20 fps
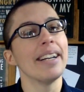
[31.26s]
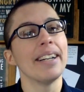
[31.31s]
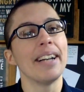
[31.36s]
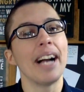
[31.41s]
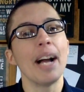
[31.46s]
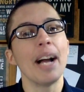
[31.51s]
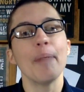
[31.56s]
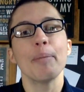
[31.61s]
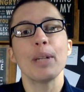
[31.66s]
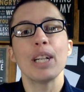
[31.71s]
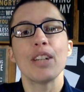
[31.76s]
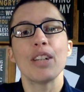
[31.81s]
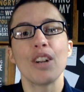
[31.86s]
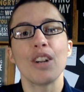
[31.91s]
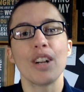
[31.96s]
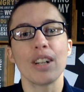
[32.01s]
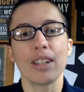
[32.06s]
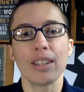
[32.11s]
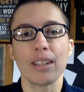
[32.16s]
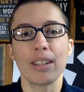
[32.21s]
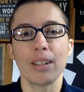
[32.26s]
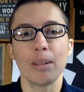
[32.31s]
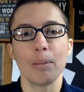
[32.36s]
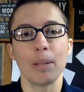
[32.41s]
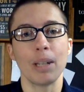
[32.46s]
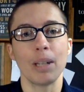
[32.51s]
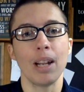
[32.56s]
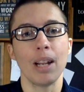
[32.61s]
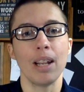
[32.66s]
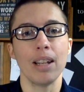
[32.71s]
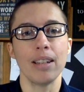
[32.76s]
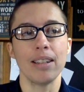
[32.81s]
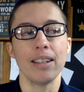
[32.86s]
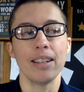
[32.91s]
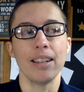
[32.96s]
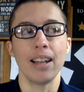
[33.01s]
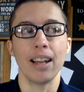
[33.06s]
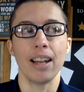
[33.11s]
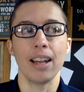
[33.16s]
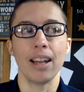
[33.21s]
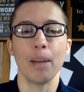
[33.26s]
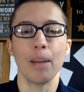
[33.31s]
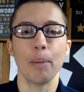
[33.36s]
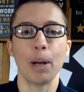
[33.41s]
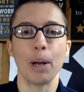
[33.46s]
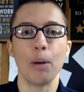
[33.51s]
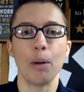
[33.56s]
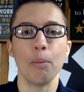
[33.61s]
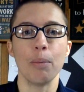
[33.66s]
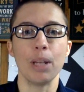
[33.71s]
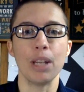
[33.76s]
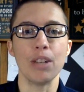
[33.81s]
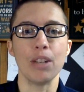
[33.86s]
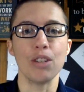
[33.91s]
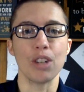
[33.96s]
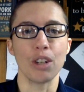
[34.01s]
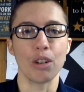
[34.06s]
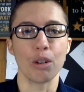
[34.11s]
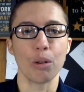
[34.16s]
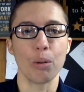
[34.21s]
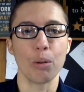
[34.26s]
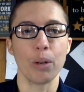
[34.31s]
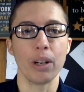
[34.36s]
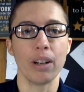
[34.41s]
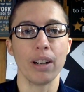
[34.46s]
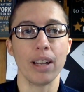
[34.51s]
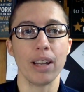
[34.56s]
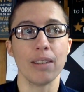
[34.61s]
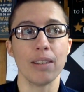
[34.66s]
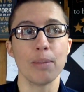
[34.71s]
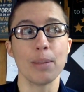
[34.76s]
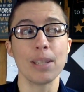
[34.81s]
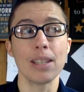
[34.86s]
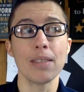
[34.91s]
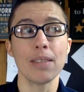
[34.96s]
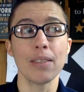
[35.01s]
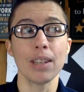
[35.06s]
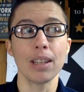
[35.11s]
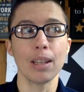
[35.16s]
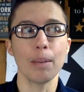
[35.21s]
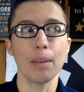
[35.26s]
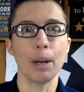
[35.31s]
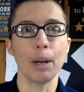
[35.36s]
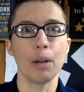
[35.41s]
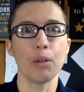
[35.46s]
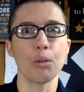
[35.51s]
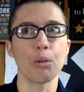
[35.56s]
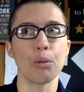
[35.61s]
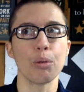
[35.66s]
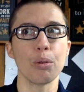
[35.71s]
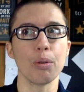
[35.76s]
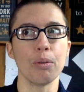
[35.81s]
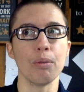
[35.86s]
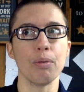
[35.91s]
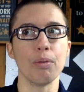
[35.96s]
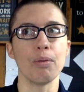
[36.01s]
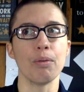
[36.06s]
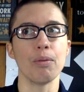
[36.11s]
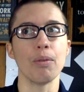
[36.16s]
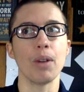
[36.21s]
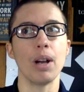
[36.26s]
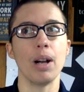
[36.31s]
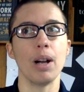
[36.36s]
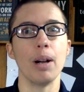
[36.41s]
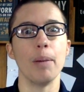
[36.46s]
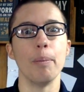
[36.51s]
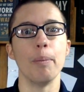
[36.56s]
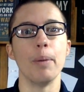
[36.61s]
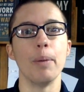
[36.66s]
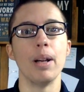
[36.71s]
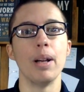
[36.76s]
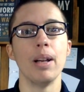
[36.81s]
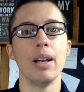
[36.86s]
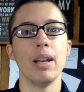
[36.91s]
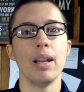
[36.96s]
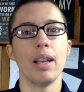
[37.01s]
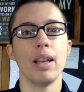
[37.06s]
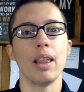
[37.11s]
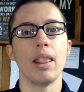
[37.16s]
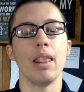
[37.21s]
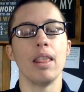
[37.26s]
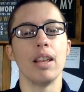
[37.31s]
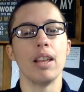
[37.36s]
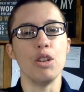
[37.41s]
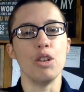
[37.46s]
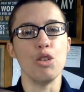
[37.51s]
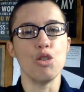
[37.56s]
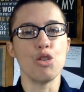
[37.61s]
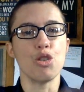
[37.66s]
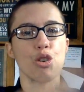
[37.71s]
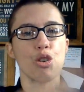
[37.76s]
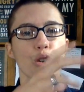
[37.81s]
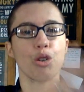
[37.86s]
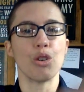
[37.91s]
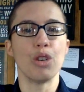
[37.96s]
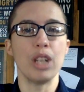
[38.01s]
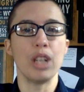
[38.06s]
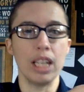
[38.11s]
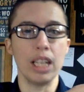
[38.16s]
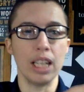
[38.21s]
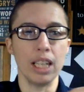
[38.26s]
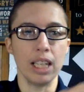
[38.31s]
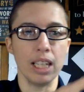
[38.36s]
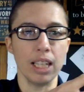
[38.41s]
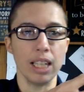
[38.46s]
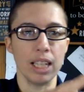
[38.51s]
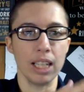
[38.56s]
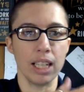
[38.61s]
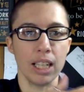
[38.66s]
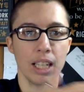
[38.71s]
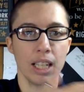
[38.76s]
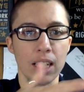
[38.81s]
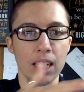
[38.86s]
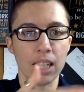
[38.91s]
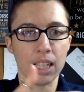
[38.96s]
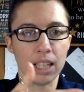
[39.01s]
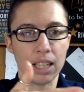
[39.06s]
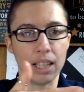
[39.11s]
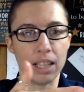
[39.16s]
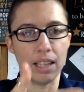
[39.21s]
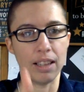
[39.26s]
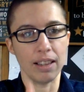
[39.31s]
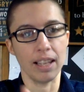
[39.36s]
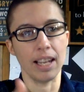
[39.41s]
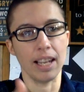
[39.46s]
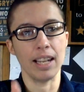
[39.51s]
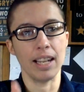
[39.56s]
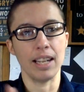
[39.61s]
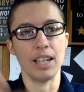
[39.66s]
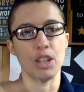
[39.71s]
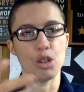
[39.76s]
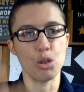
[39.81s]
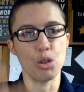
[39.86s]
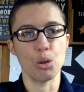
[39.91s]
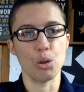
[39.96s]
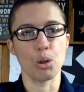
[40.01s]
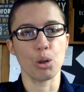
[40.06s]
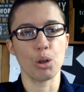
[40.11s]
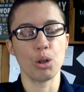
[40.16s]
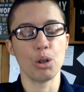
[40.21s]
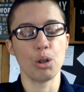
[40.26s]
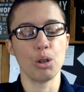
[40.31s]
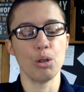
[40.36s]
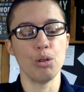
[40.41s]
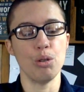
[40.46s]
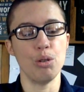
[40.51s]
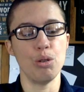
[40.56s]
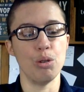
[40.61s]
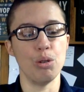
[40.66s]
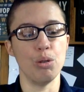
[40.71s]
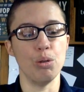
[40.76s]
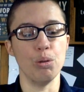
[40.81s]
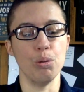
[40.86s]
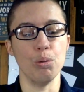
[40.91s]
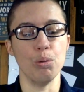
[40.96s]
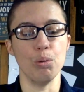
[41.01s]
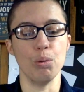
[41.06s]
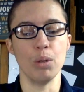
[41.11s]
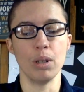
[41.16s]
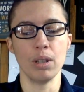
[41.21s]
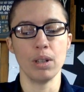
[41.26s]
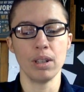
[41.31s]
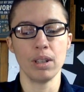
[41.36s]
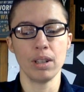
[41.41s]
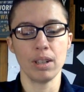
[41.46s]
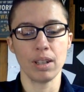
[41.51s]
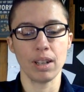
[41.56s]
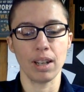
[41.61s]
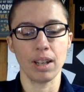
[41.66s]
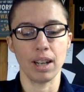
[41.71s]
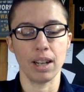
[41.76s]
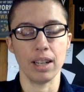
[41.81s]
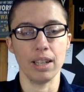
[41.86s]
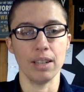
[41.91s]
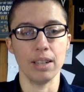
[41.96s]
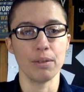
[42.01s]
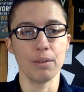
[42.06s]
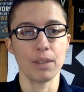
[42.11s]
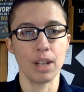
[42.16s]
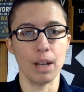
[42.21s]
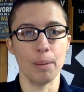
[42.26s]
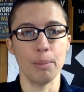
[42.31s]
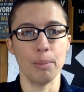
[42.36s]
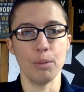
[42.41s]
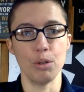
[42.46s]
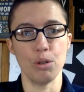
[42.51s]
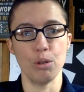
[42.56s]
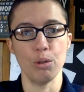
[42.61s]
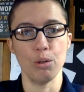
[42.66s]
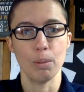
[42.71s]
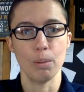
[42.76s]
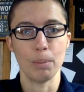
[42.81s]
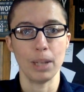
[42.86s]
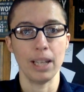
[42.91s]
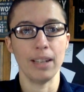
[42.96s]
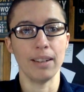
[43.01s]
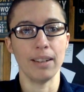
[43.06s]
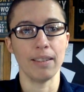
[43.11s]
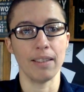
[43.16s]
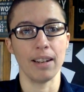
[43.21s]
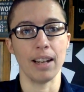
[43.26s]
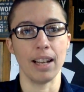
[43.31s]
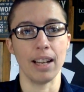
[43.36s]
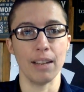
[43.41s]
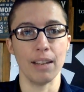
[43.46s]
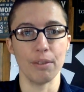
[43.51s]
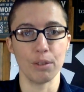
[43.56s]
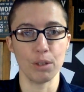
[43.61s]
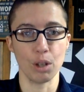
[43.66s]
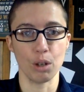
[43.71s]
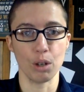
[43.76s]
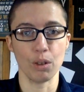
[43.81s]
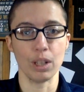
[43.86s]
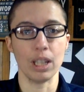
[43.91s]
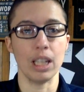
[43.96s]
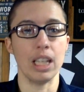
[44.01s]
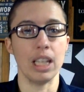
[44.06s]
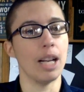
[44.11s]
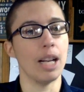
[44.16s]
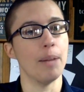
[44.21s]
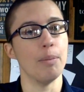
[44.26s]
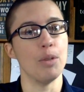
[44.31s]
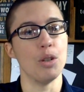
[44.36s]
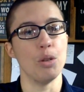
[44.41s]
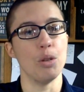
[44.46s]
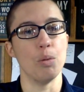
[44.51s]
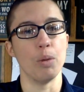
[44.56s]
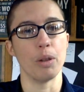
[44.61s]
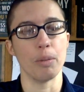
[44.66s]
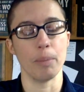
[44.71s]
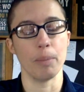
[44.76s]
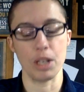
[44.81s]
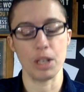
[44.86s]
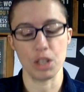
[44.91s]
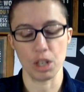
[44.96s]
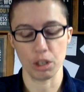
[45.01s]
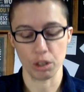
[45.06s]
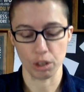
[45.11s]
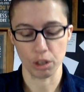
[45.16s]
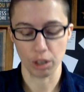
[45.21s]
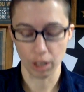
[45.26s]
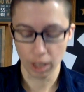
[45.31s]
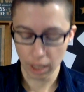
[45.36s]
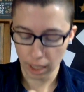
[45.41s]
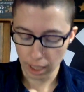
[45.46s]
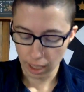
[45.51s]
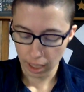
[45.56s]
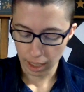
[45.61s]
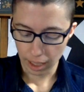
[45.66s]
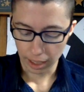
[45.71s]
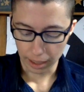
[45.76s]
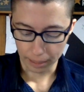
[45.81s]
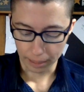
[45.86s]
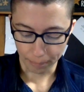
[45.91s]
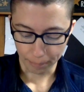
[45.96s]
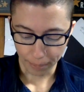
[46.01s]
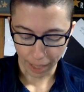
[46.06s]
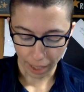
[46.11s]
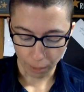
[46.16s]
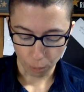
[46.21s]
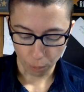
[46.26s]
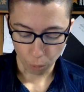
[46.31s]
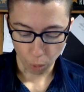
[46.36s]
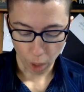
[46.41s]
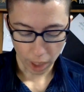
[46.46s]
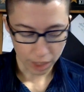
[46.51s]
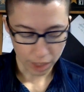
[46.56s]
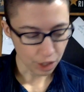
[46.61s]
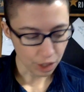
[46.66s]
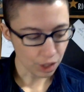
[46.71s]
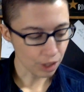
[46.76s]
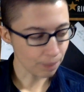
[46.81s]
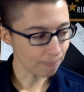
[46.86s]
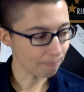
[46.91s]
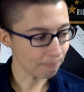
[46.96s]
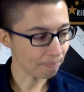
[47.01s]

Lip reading: I'm going to talk a little bit today about being genderqueer and specifically about sort of um, the journey that it took to kind of come to the place that I have currently come to with my gender. I watched